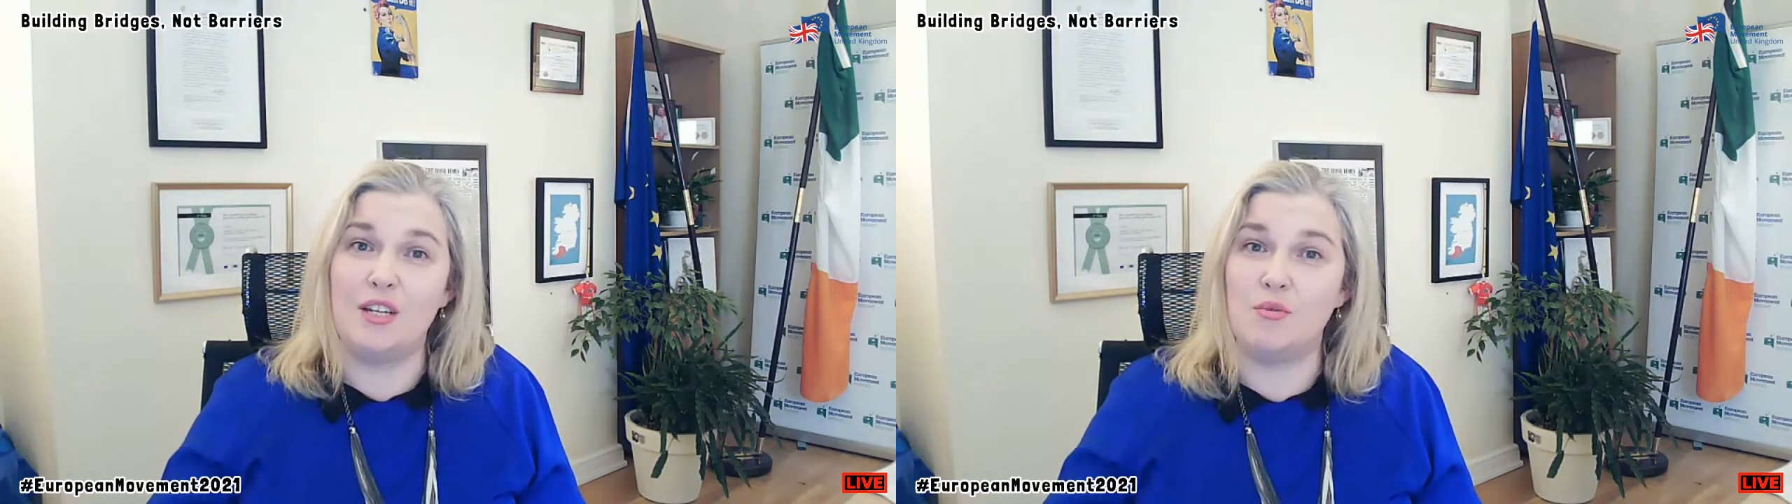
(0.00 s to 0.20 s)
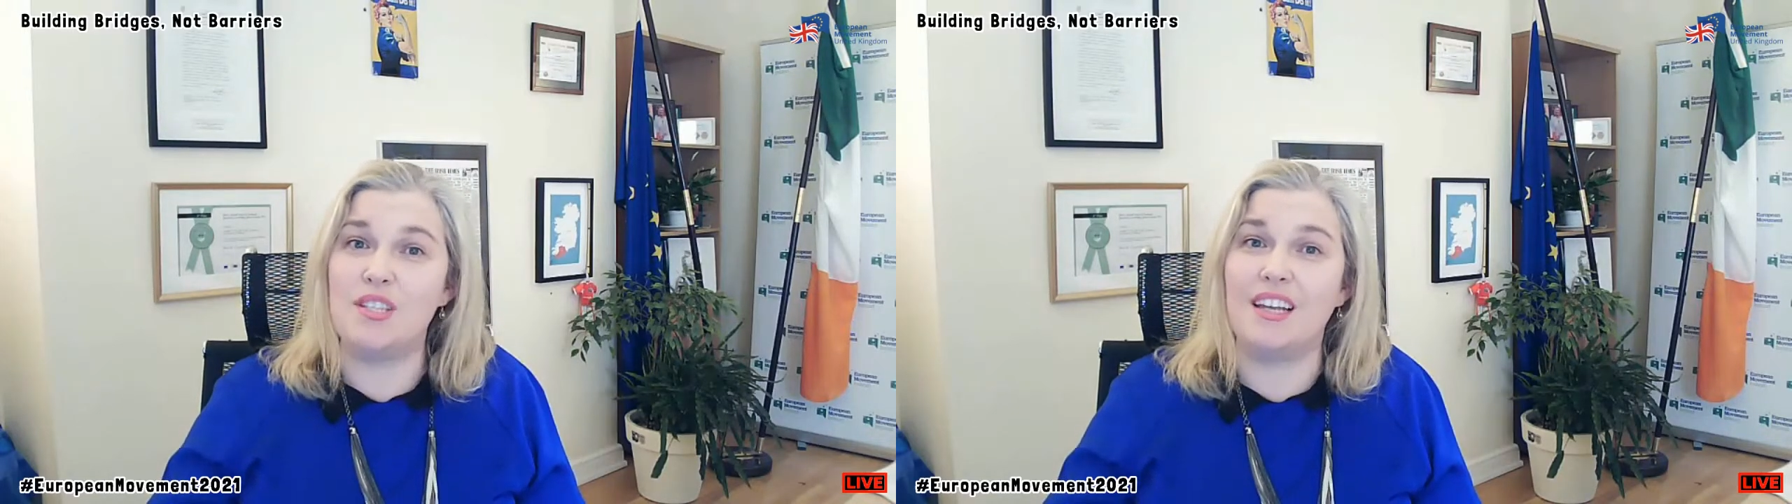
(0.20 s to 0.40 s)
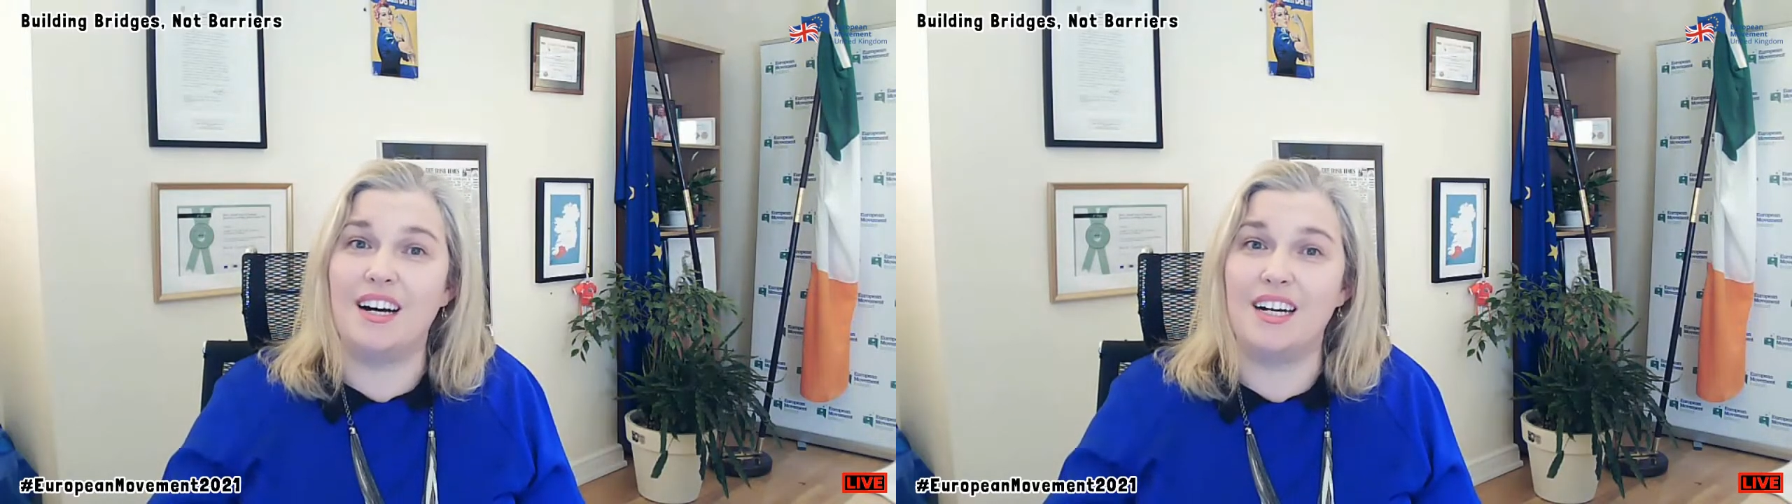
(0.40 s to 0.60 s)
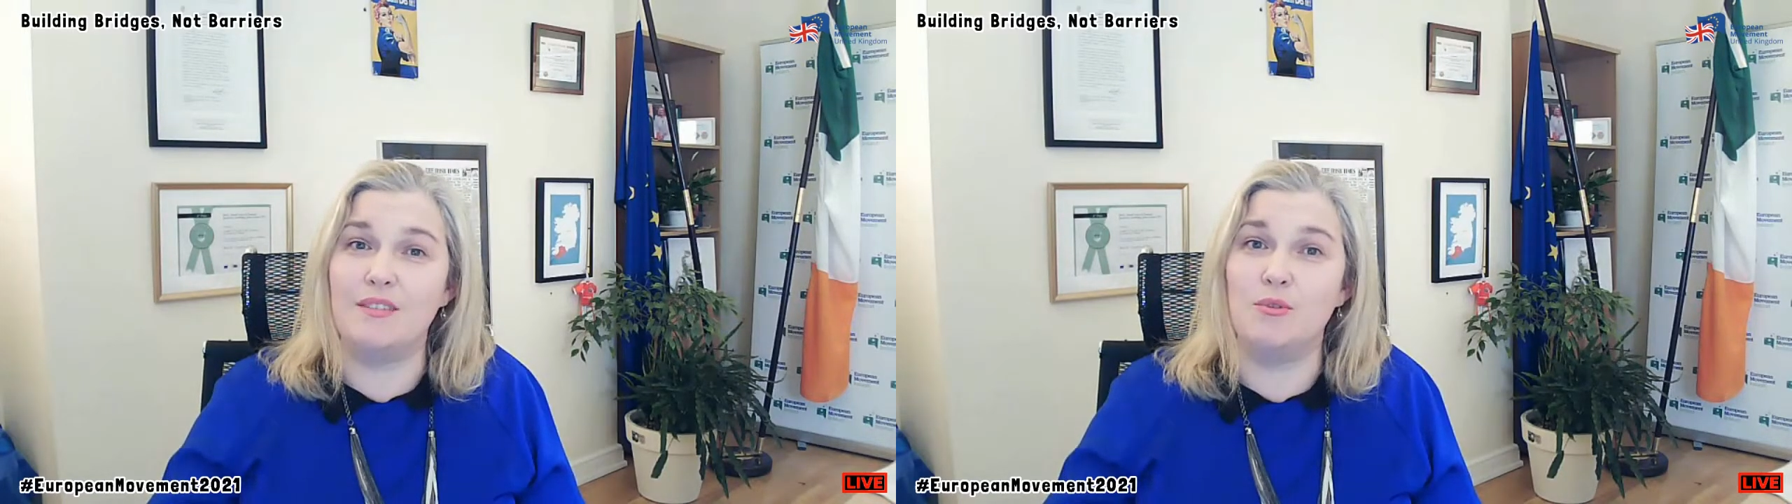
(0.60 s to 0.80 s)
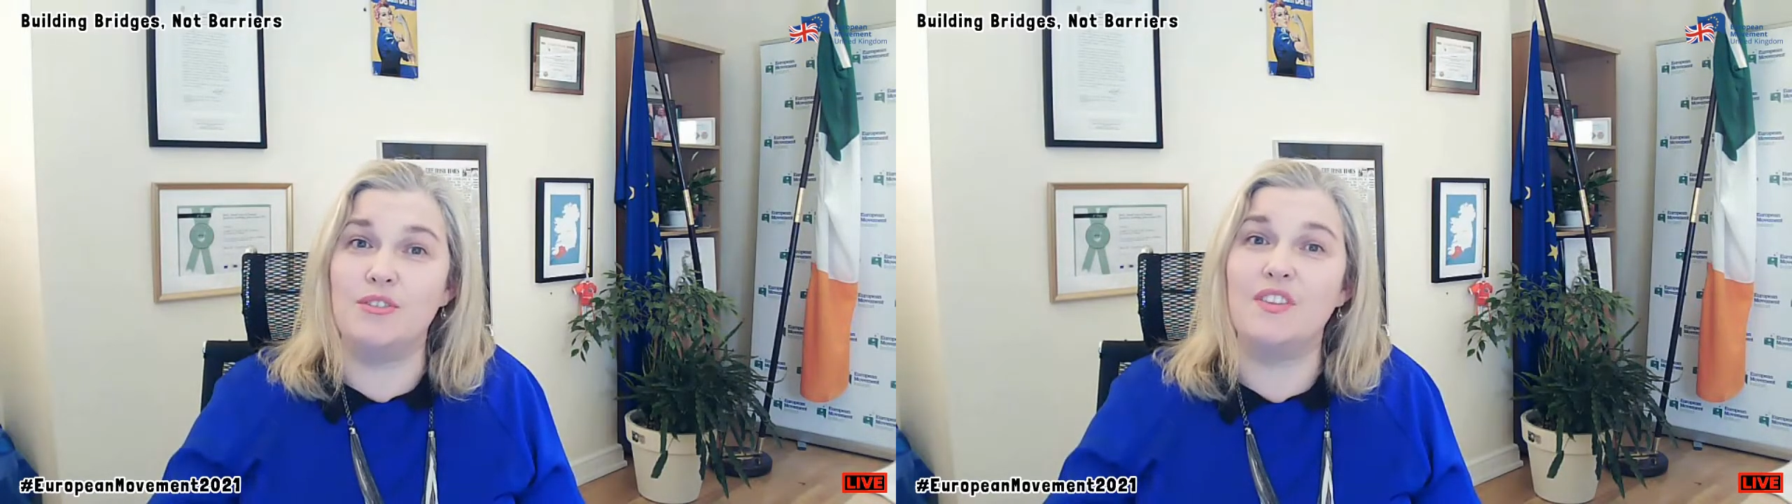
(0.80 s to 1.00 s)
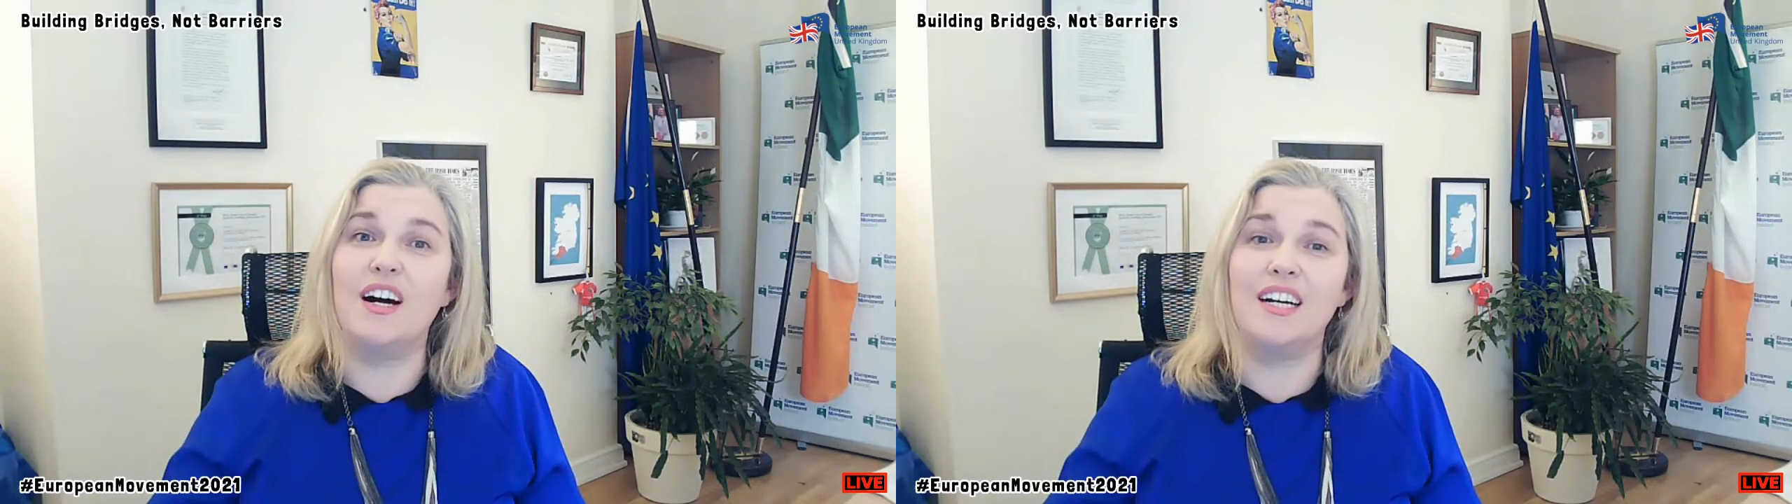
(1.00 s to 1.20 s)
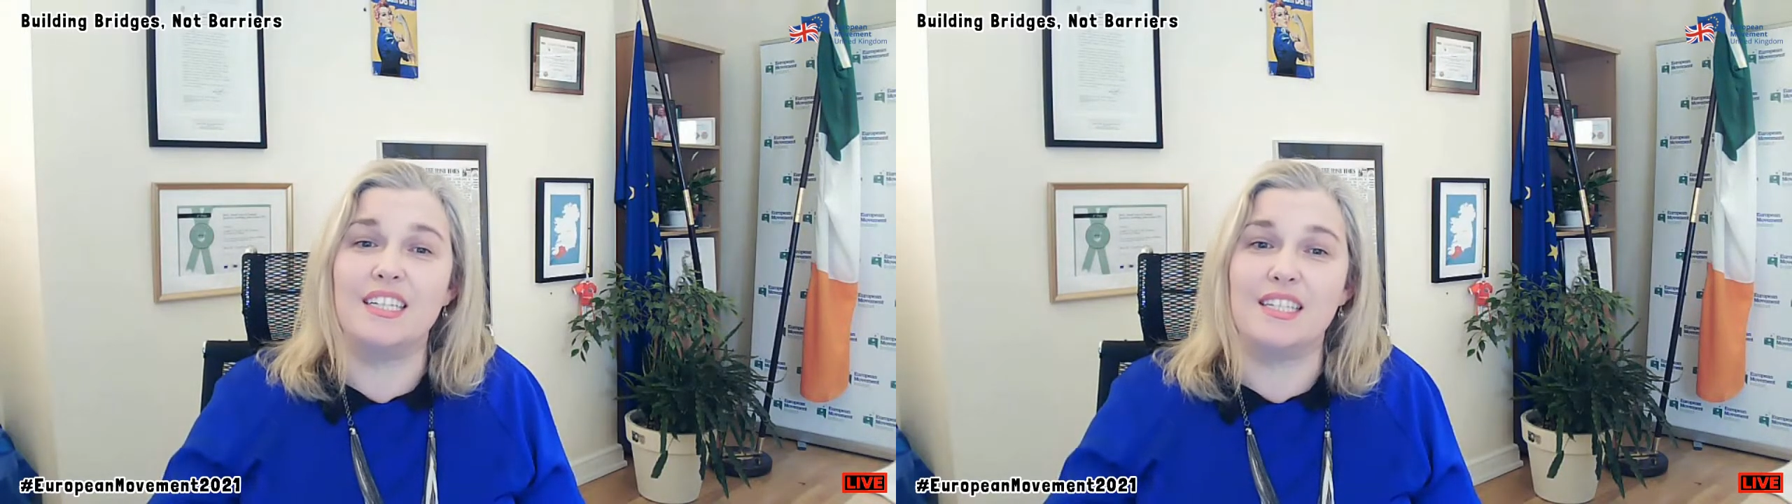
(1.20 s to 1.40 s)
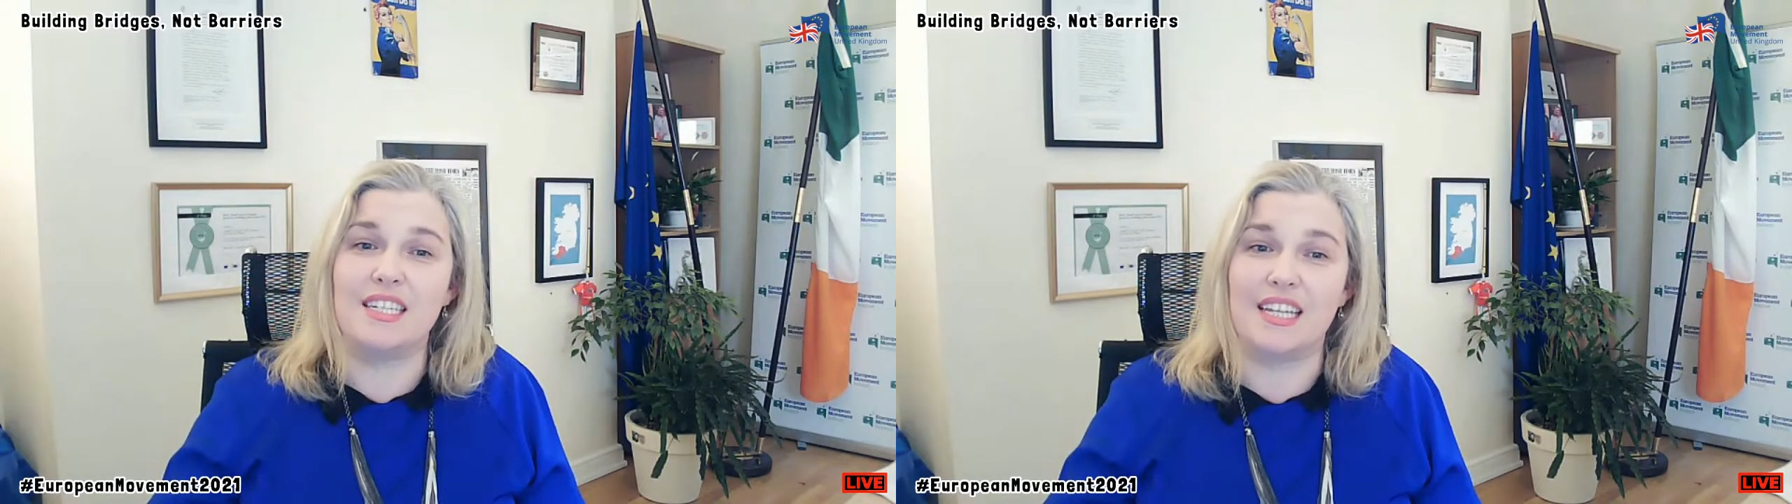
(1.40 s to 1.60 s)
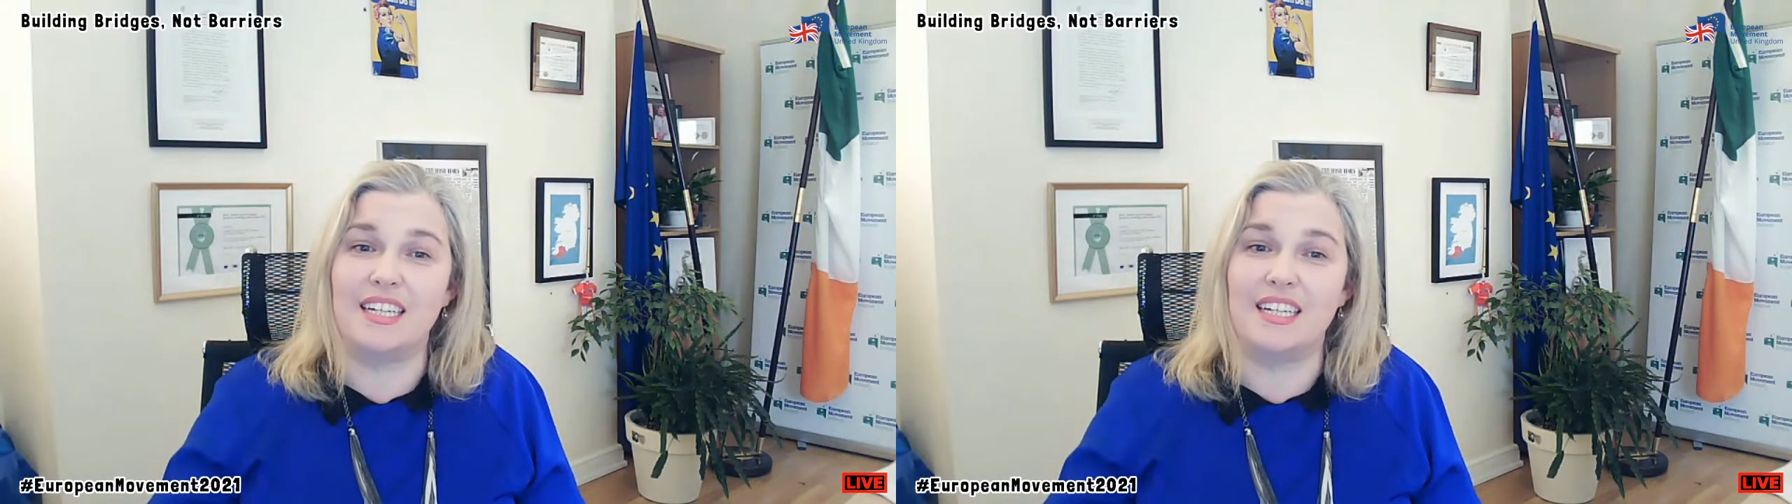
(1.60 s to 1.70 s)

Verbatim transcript: it was the one of the highest